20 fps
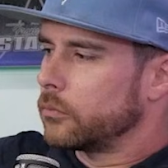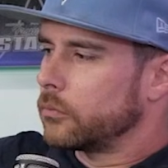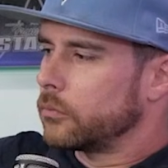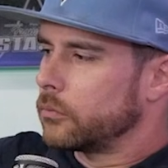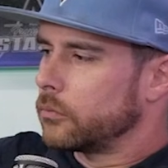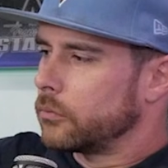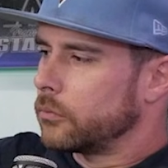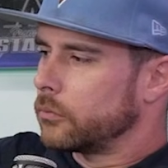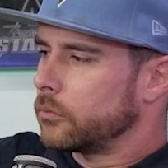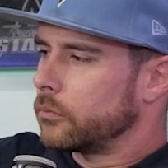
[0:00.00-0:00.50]

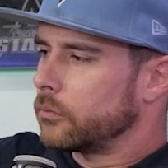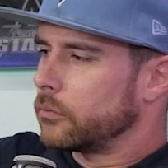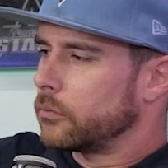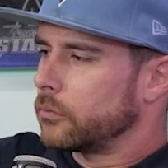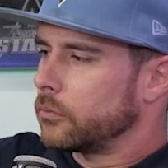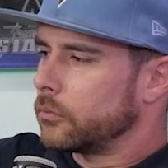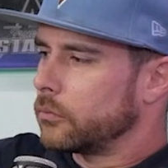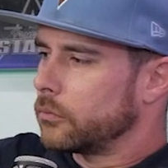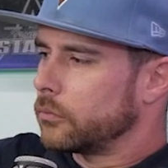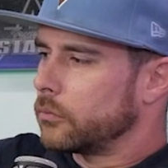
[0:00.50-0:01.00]

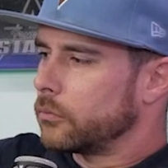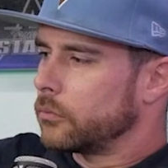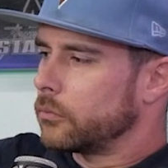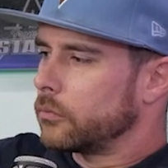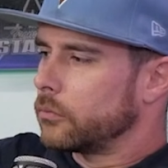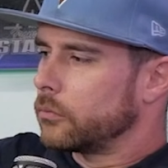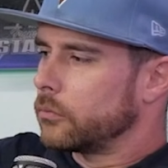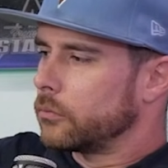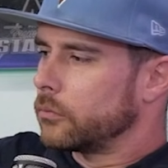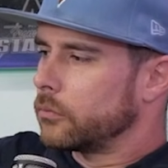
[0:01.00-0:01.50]

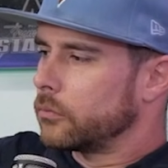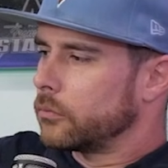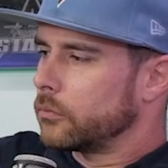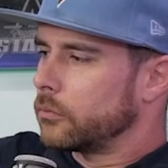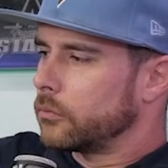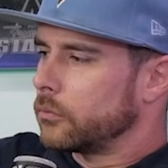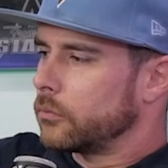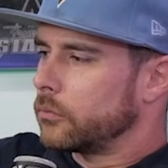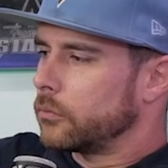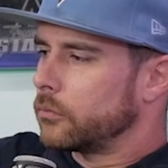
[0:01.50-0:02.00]

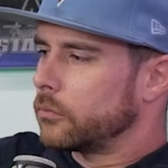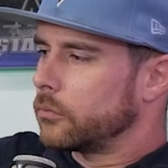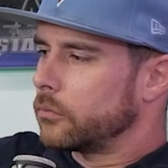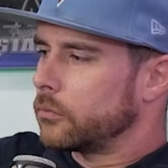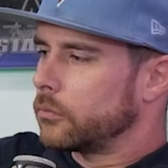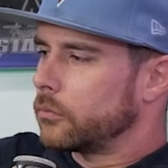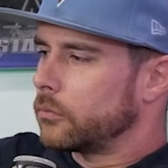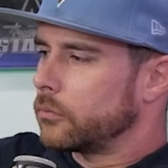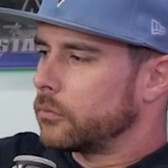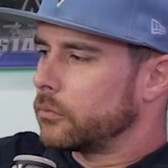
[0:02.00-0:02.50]

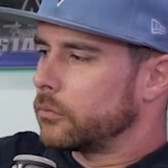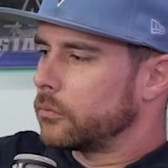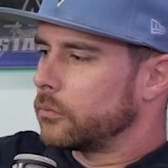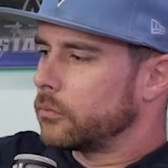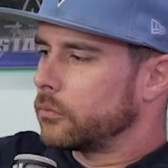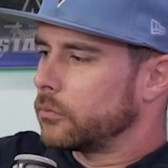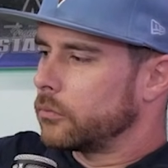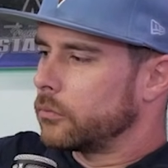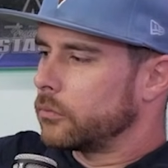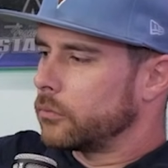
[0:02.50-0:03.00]

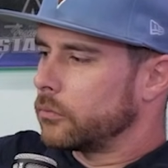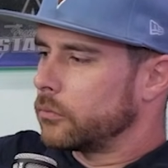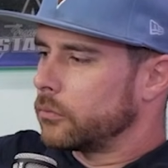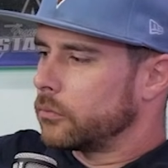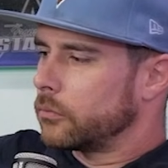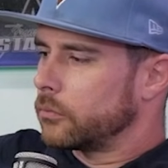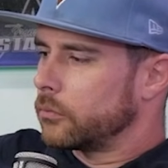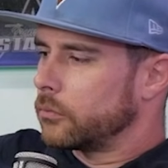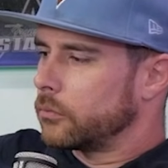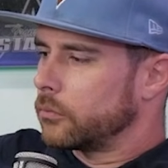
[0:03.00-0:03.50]

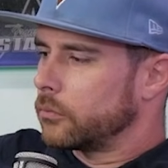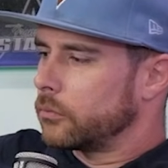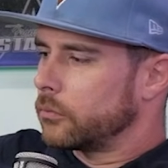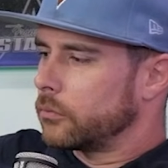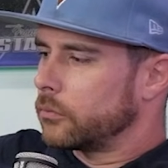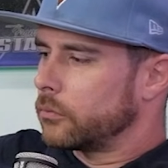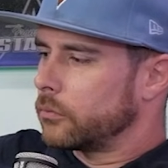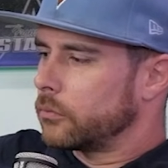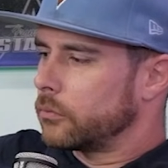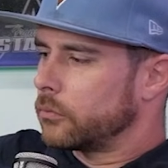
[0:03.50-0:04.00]

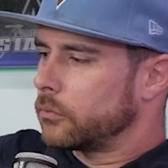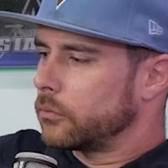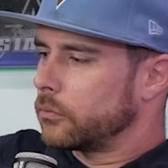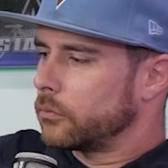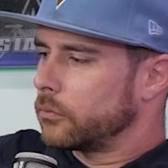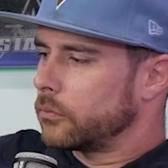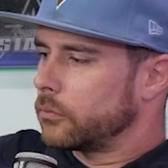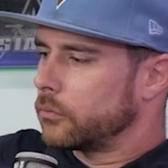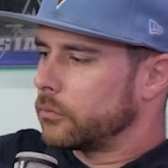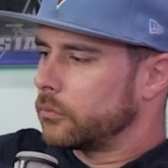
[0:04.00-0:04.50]

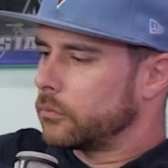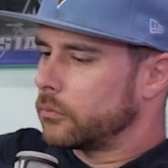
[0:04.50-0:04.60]
(silent)